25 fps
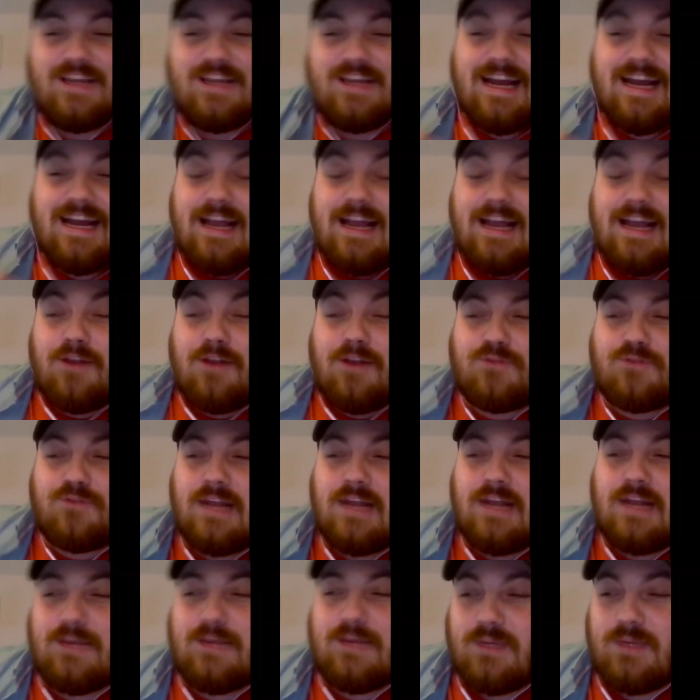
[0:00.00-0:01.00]
I love the
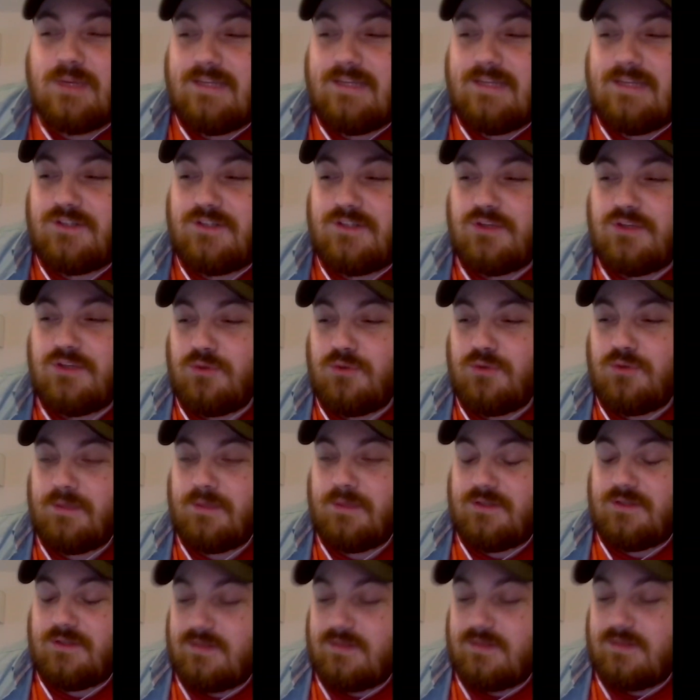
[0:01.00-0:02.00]
lightweight division too
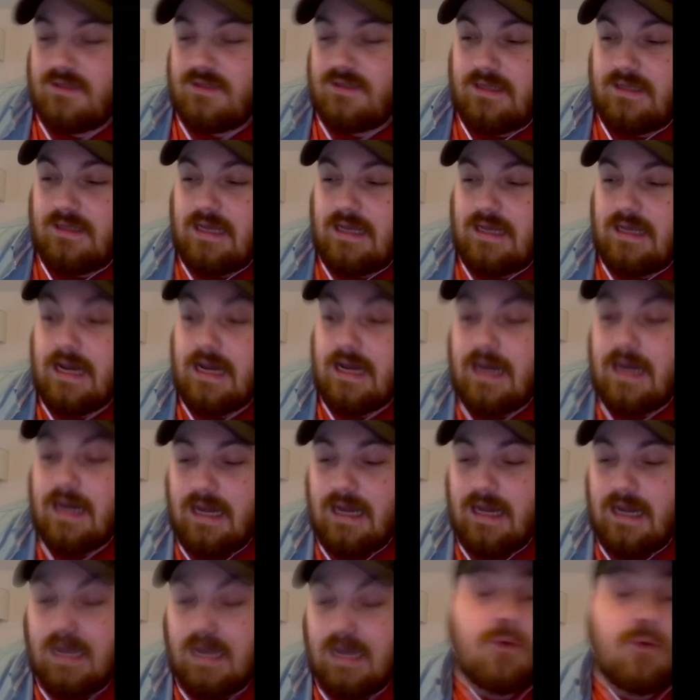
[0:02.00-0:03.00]
because
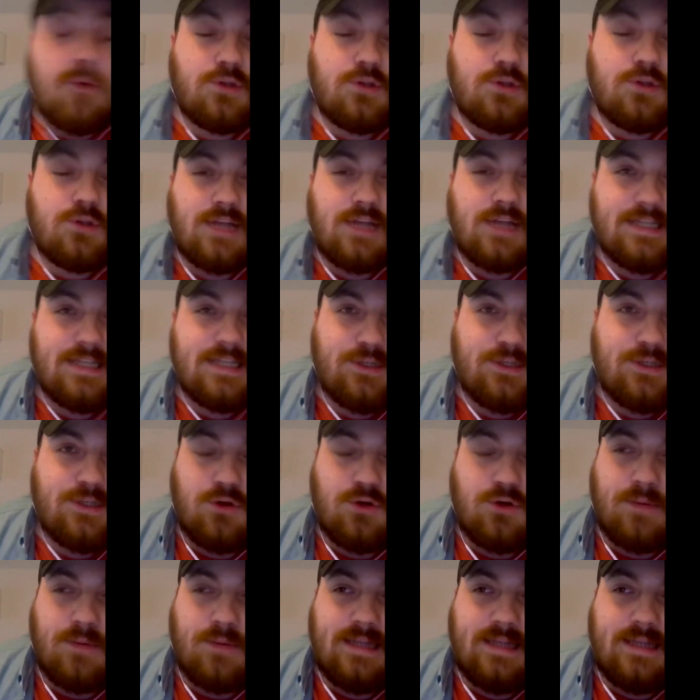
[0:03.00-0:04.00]
I wrote an article
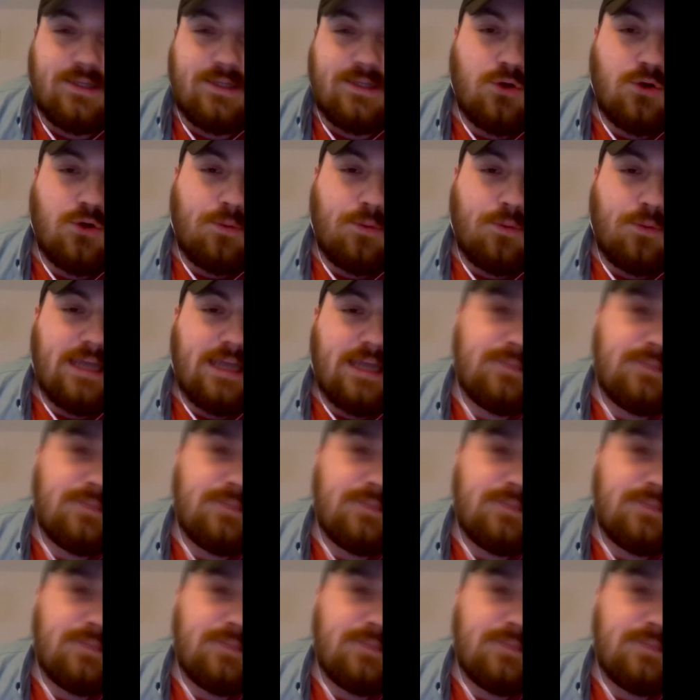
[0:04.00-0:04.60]
about Teo Lopez